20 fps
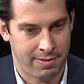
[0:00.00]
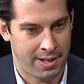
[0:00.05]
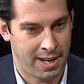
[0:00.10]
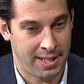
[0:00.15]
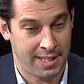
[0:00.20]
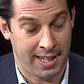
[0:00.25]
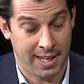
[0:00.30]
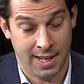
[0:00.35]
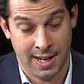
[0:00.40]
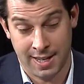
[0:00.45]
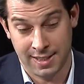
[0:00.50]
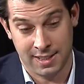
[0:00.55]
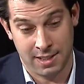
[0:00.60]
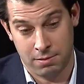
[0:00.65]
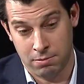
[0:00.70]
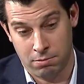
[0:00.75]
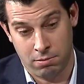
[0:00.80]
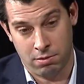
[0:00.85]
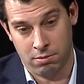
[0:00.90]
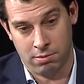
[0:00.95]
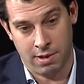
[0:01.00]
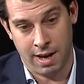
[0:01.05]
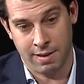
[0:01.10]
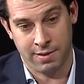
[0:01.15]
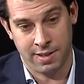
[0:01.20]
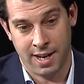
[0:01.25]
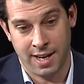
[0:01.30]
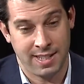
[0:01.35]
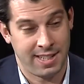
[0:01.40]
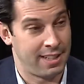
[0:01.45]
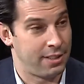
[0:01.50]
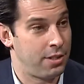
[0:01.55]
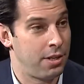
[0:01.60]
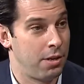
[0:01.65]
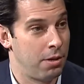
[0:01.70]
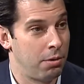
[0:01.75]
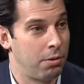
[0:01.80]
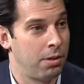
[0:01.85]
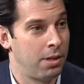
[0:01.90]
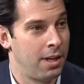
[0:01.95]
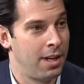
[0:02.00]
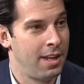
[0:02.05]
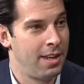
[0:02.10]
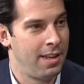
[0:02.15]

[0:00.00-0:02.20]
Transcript: an idea. And I said, well, I have an idea too.